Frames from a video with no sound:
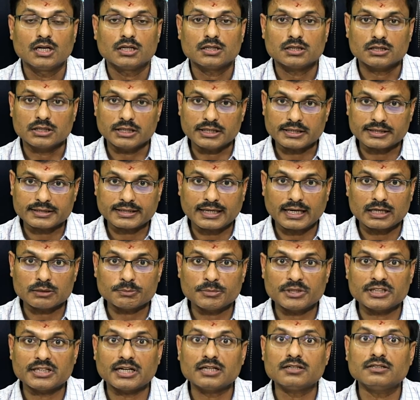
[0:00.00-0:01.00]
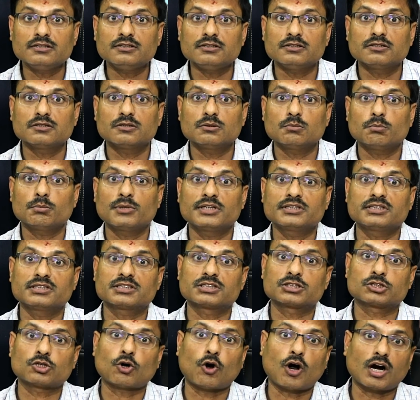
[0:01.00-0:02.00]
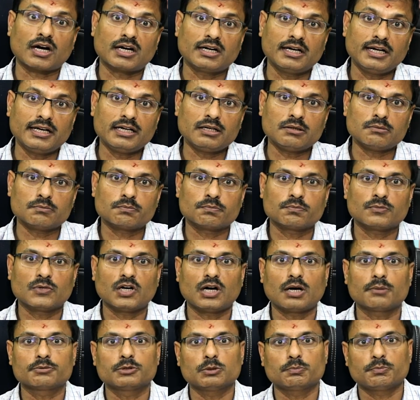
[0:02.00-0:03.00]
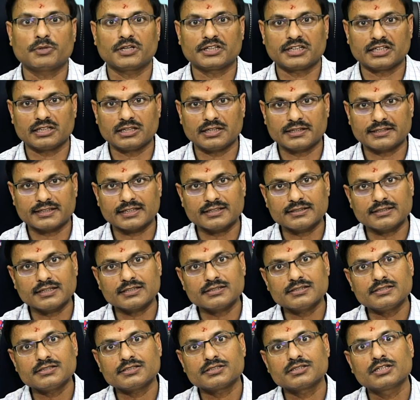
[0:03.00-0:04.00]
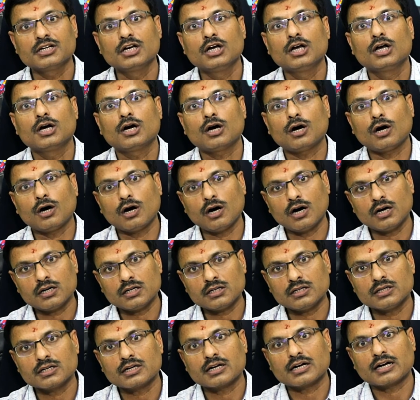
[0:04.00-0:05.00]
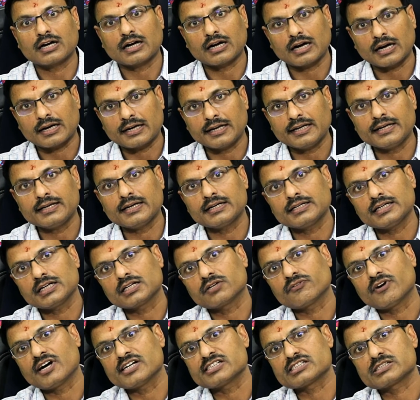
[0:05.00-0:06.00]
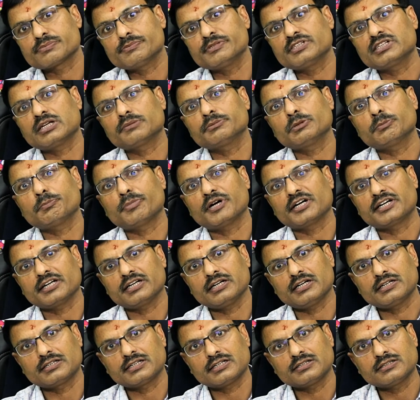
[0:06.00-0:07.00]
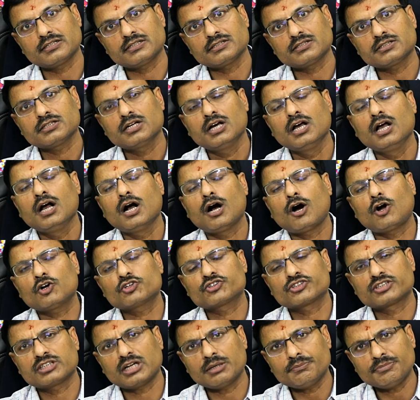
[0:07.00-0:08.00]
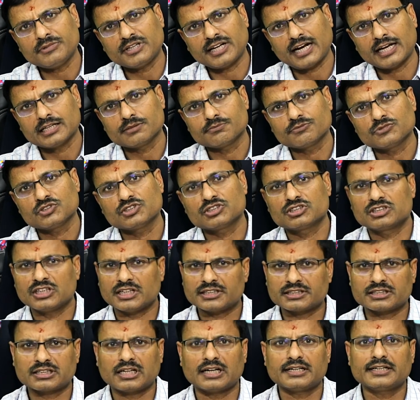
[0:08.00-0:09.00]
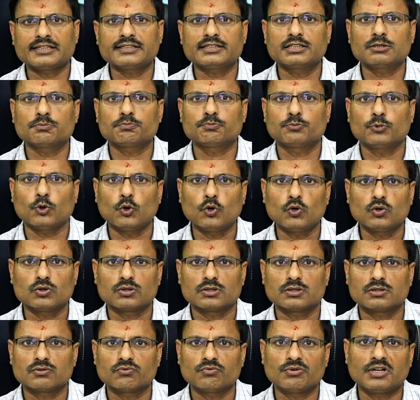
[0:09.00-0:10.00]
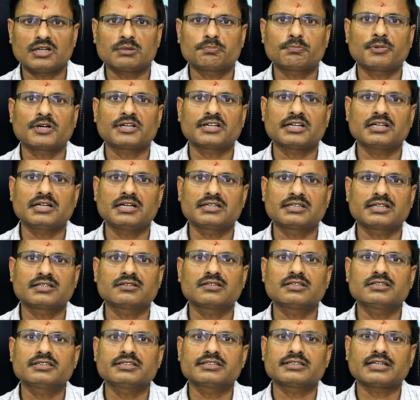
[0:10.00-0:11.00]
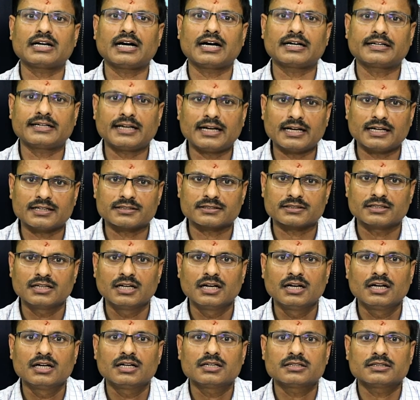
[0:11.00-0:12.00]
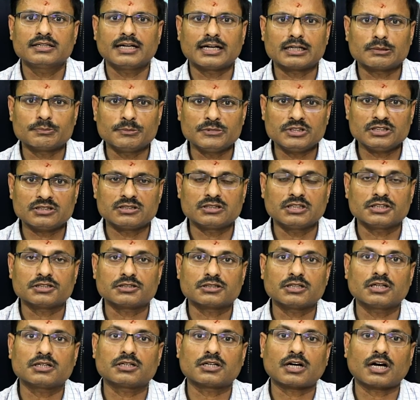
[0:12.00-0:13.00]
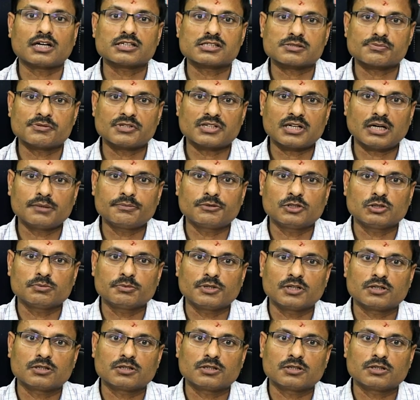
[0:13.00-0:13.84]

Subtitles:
This can be done by the shortening of the patellar tendons or cutting an advancement of the patellar tendon, or sometimes just cutting the bone where patellar tendon is attached. That means distal transfer of tibial